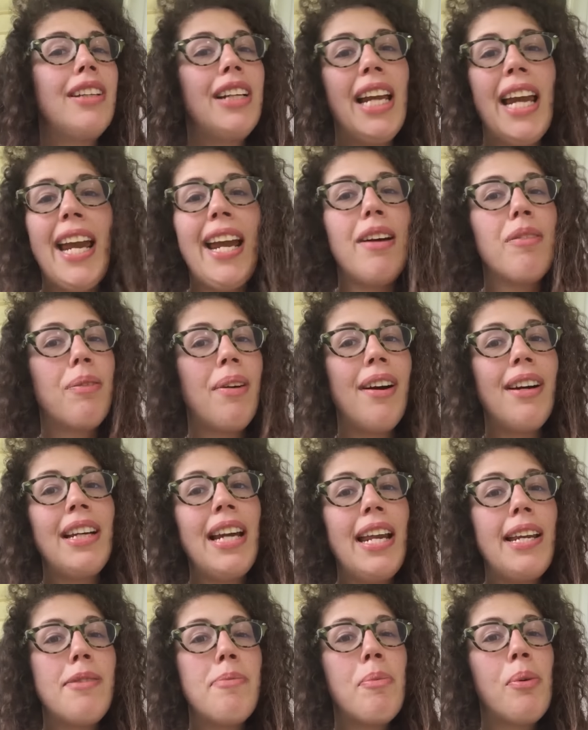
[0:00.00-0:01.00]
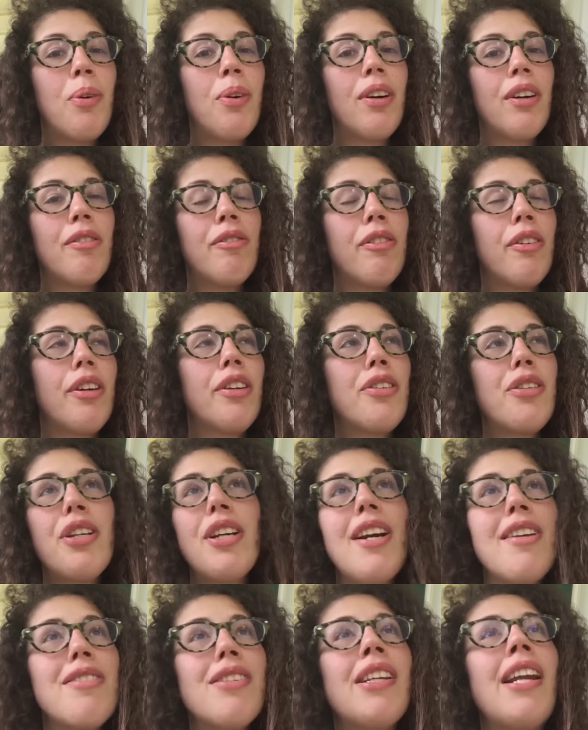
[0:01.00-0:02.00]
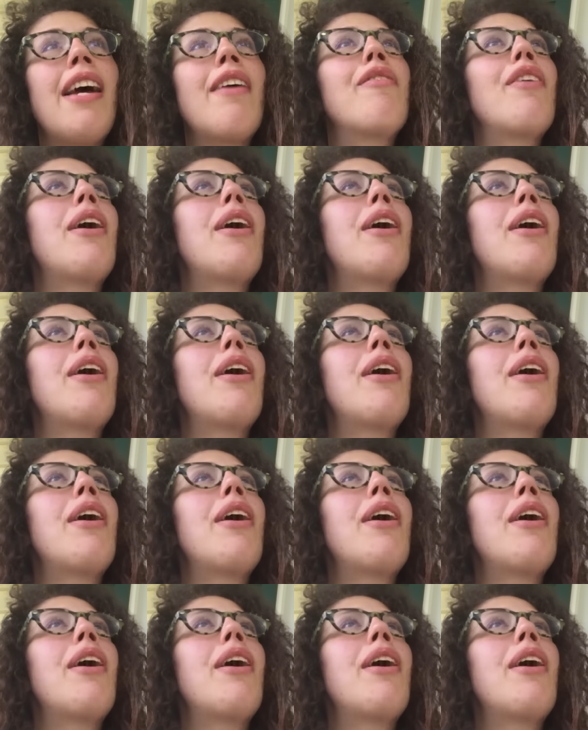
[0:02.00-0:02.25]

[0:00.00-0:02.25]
can't run anymore for she doesn't have